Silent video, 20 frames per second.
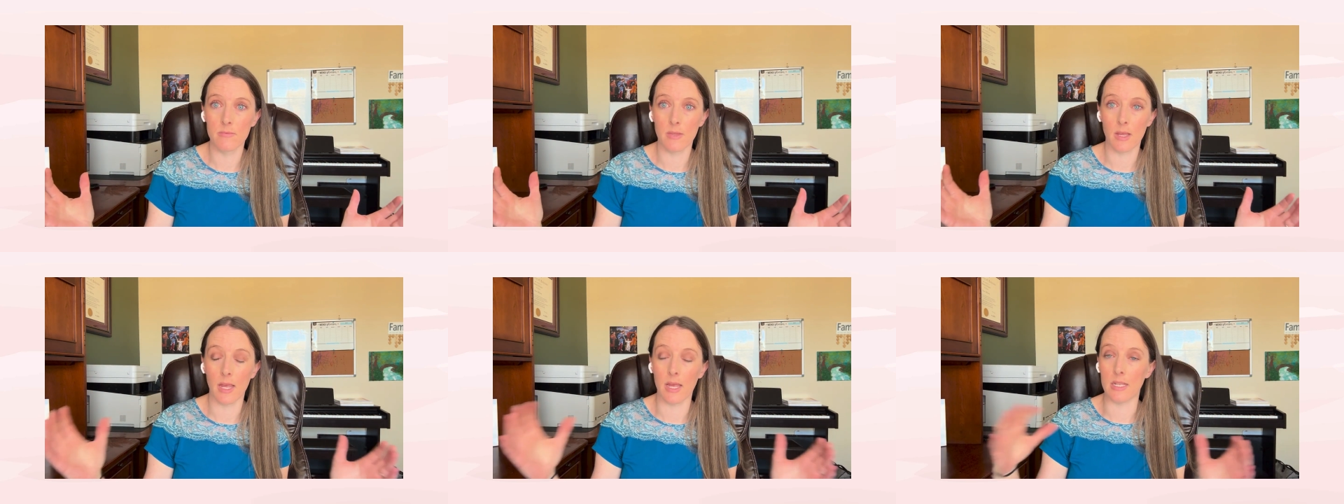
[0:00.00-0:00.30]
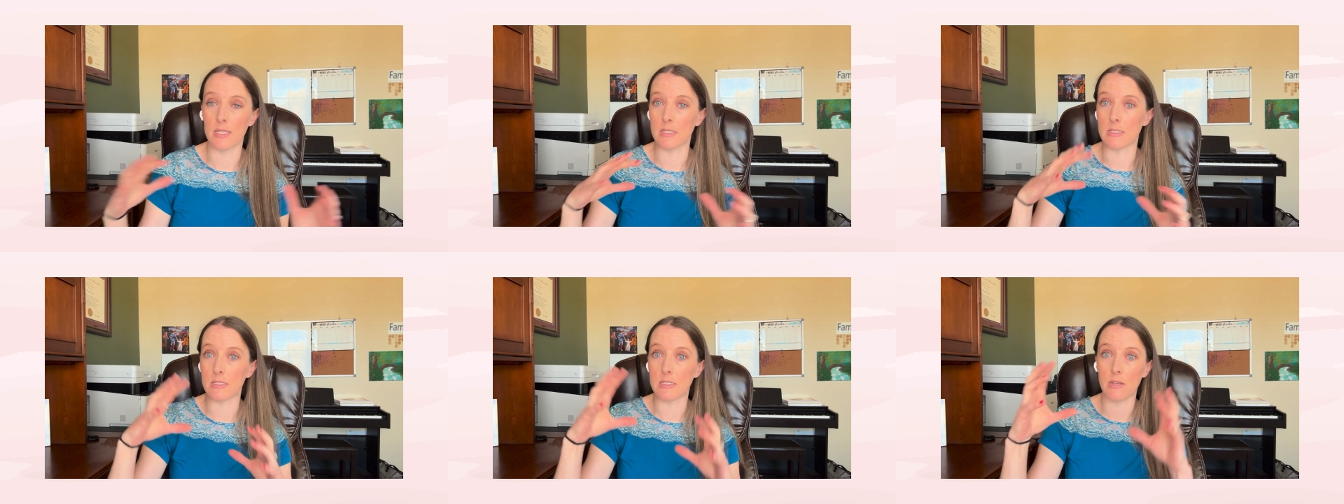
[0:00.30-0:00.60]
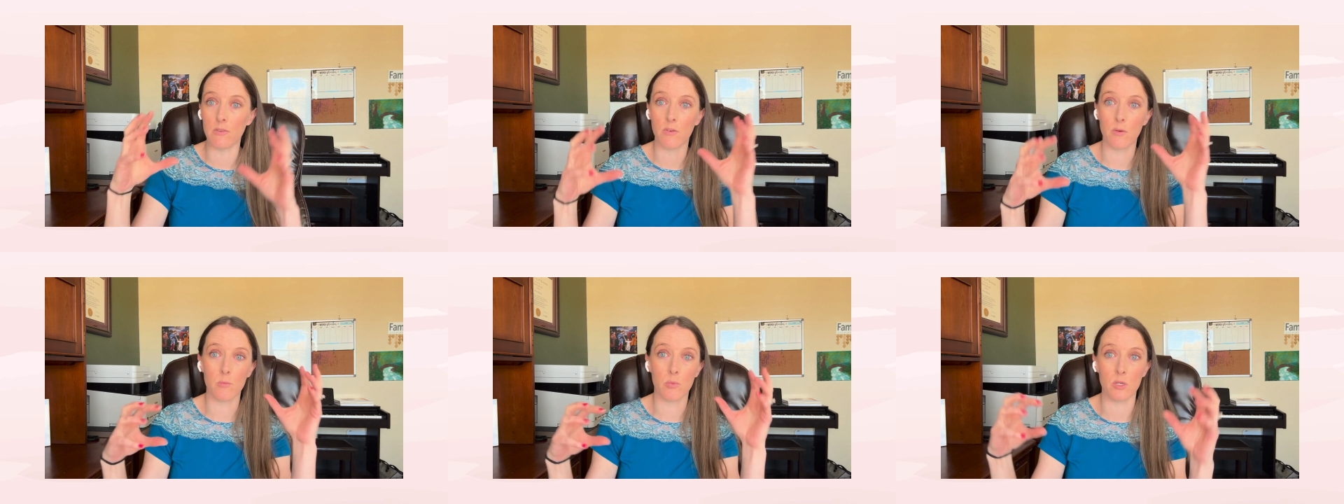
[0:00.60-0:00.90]
and
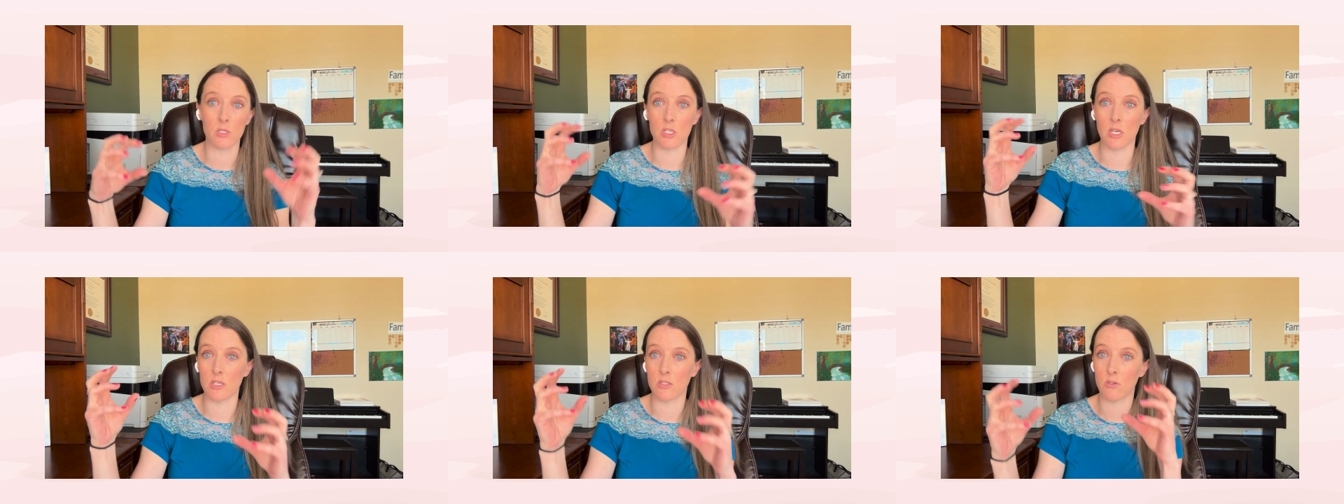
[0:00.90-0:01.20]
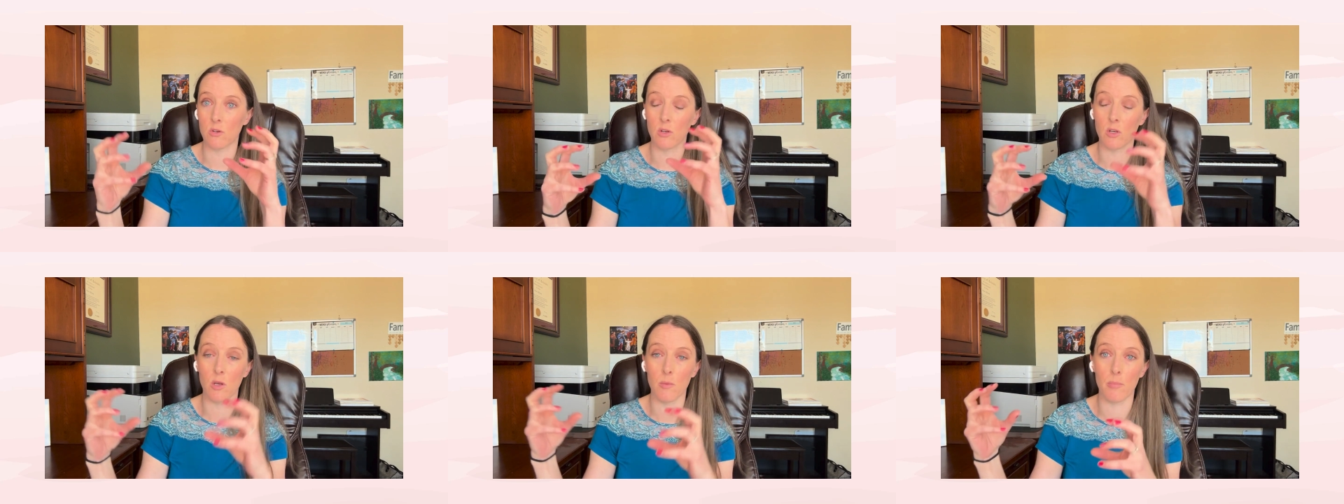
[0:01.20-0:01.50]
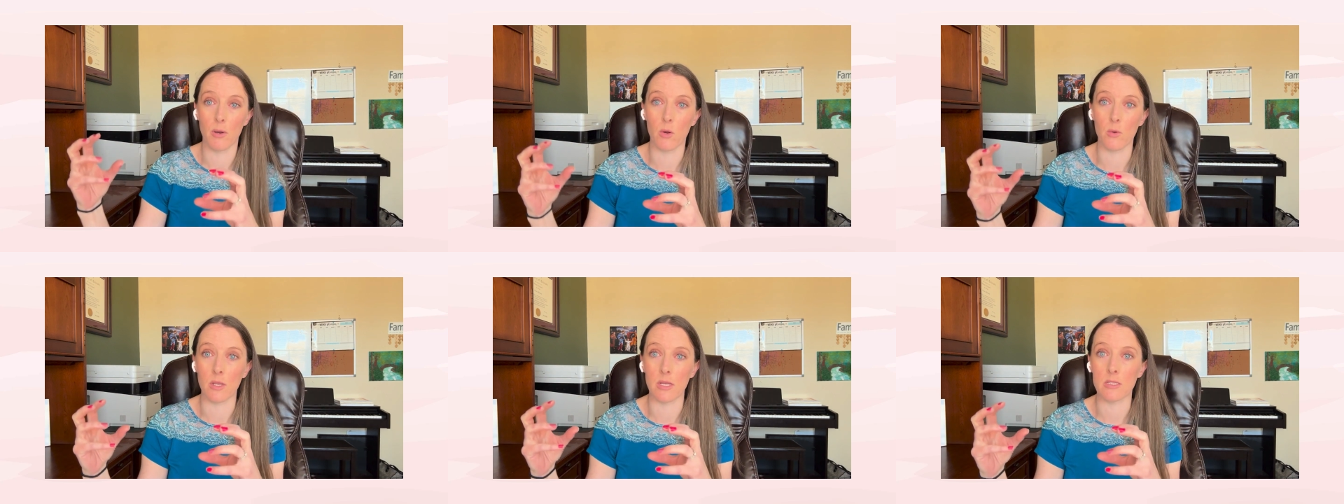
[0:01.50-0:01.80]
different progesterone
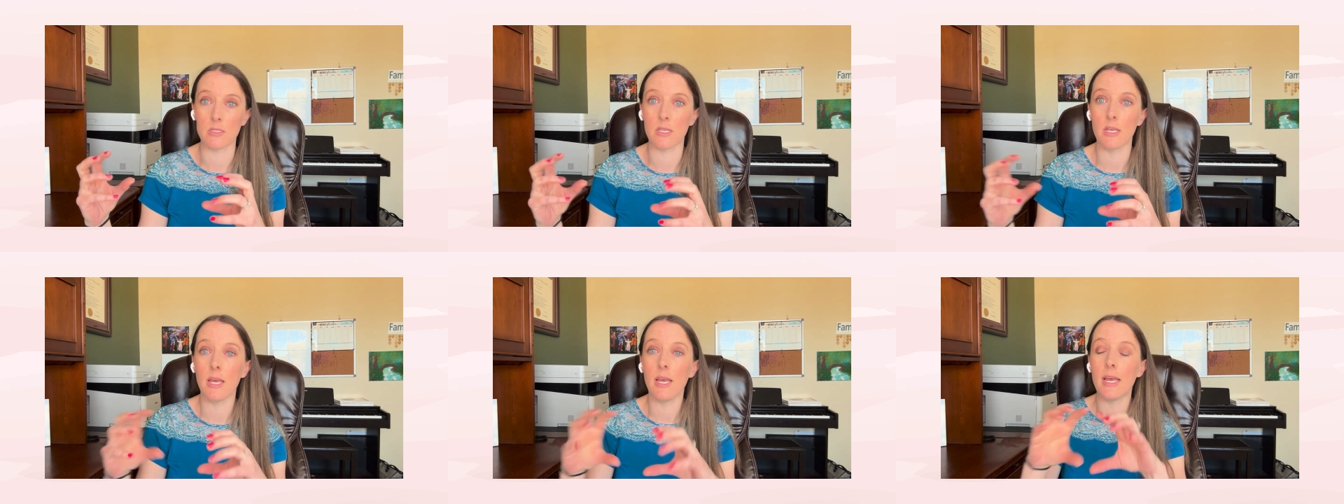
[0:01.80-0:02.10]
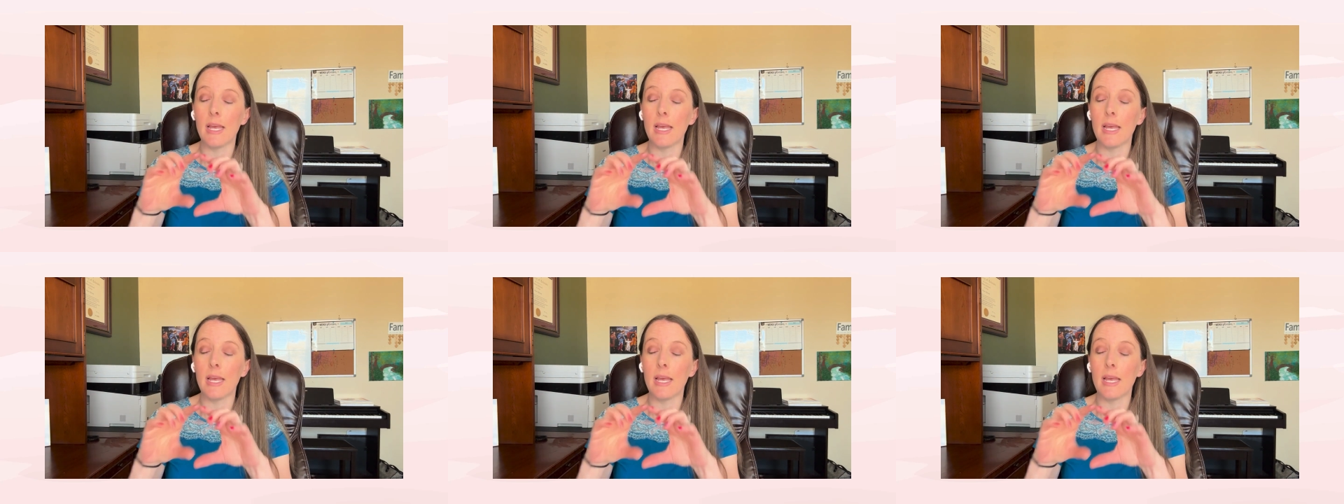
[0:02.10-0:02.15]
components,